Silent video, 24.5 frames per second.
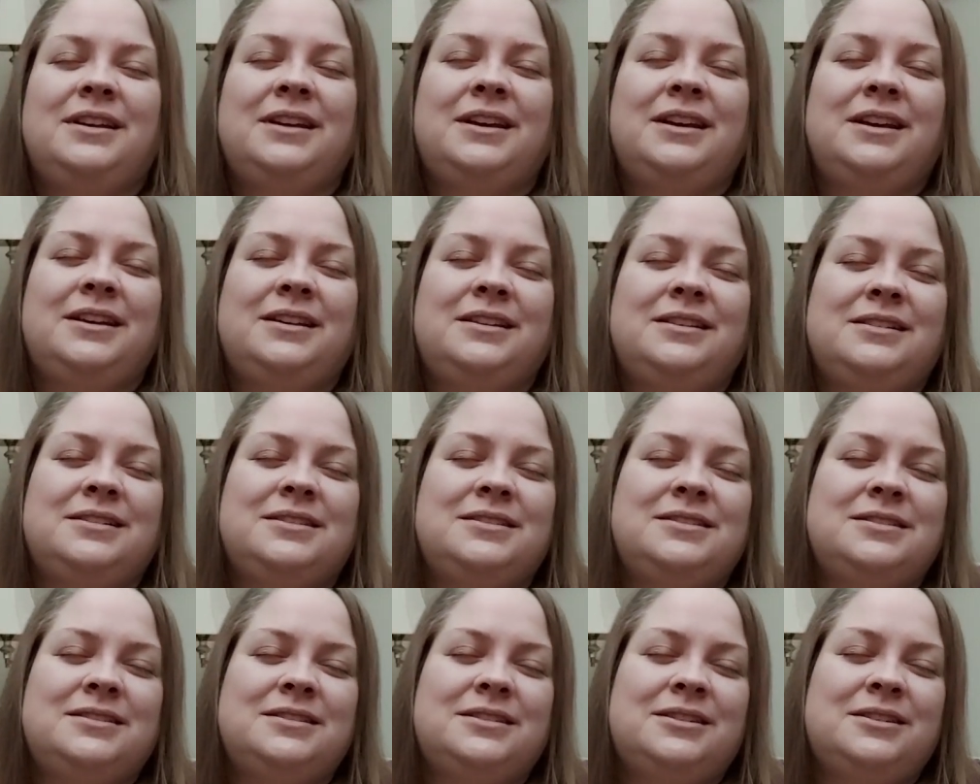
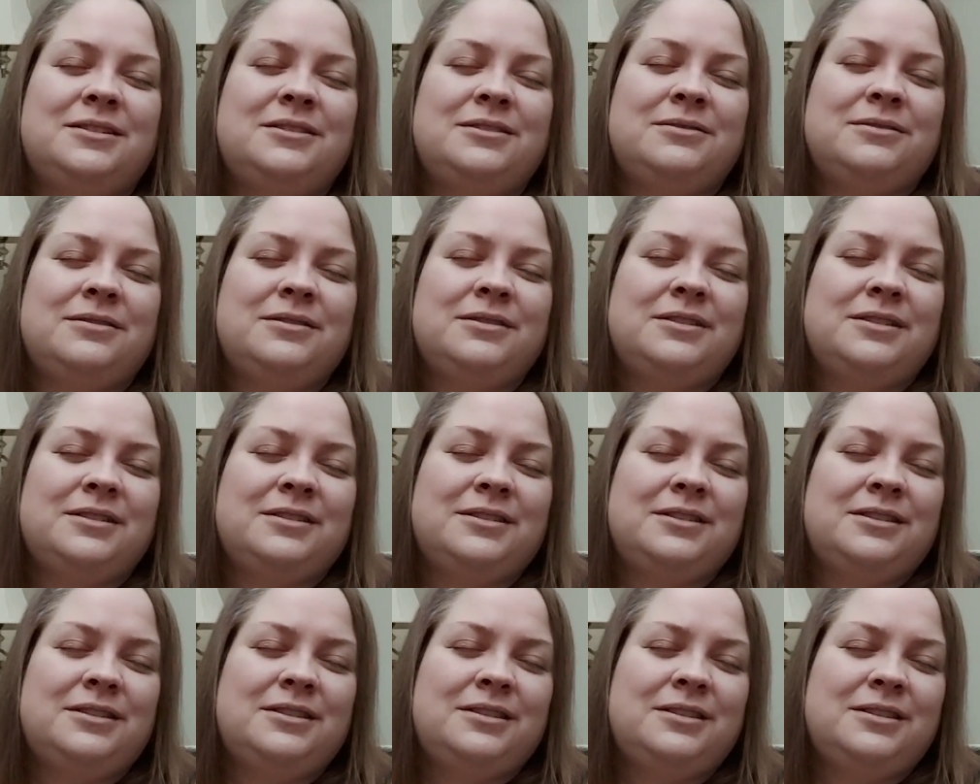and the
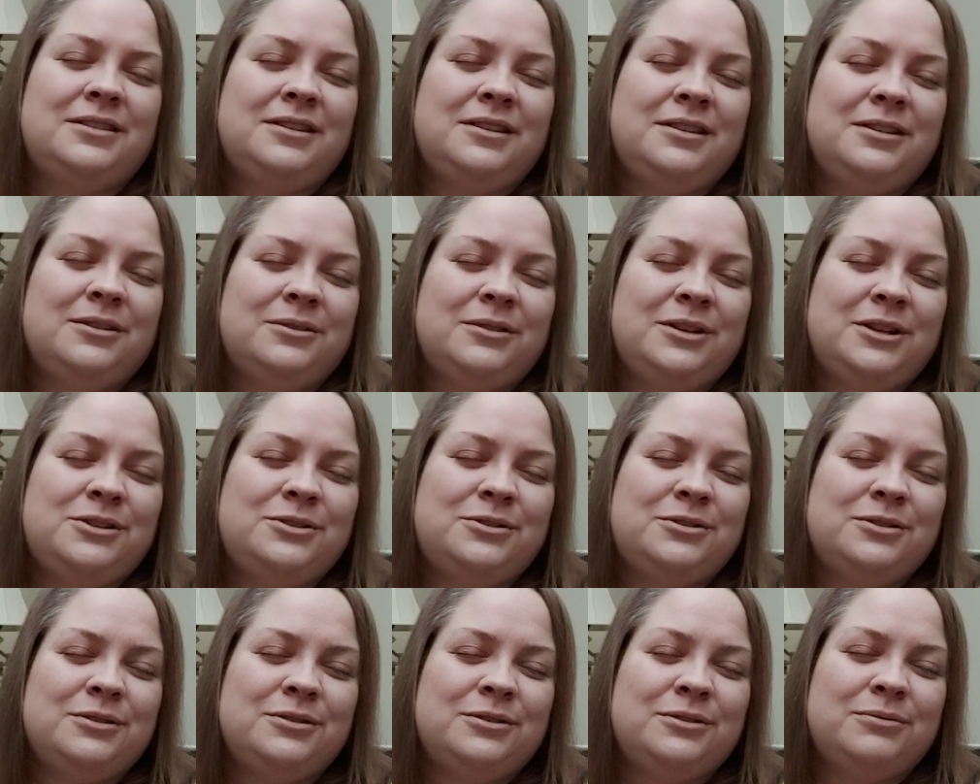only
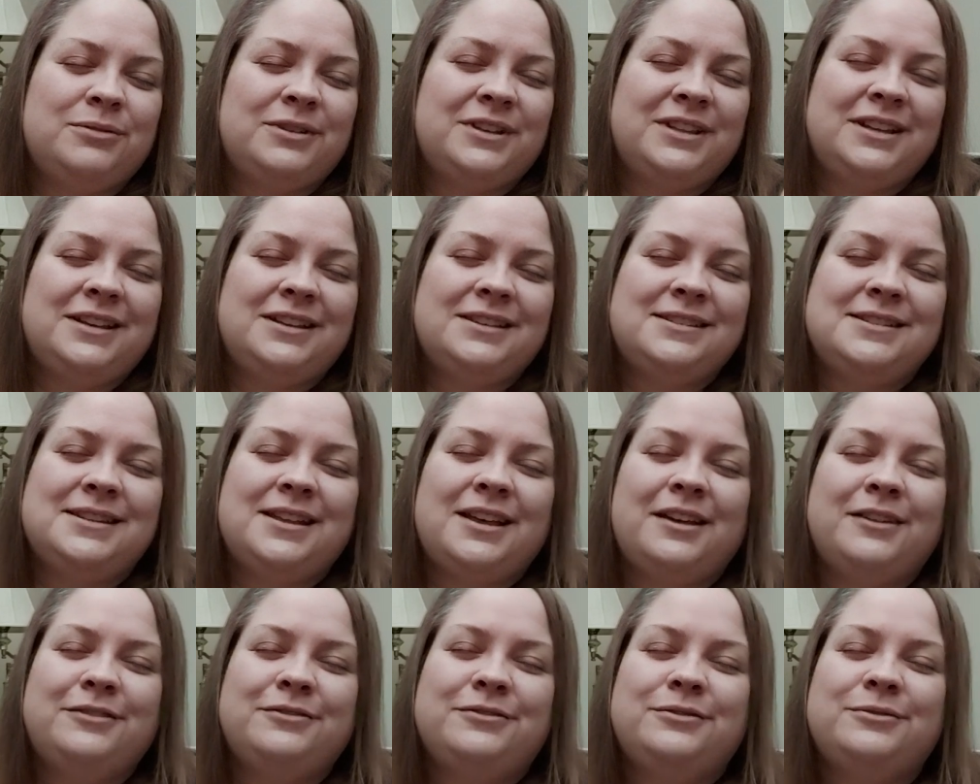truth really is
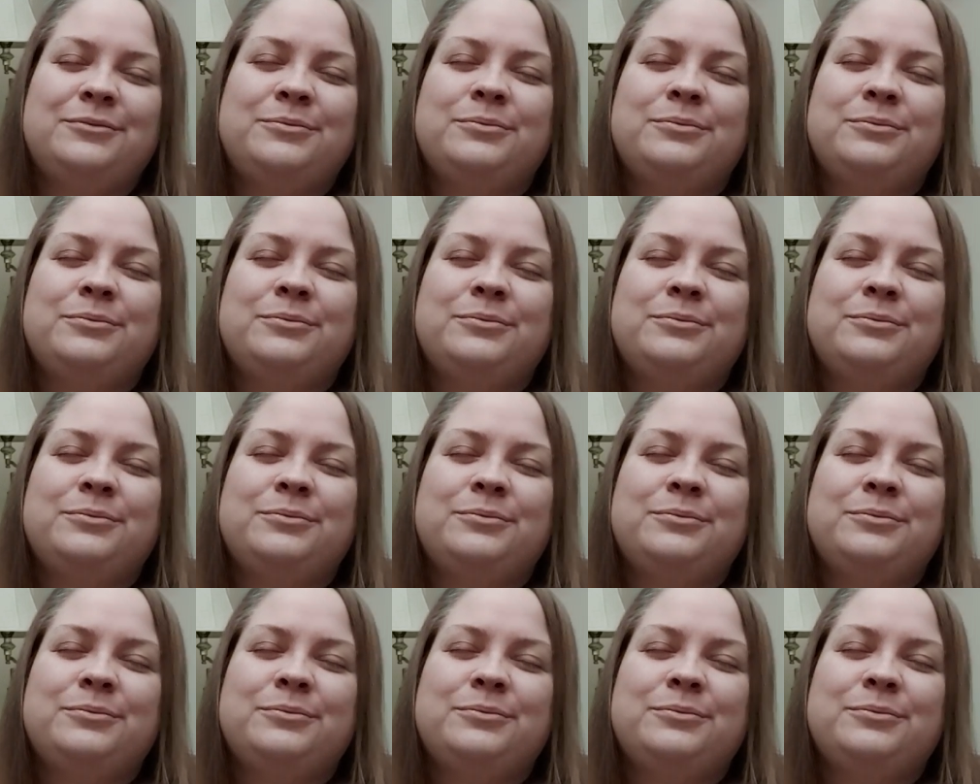love.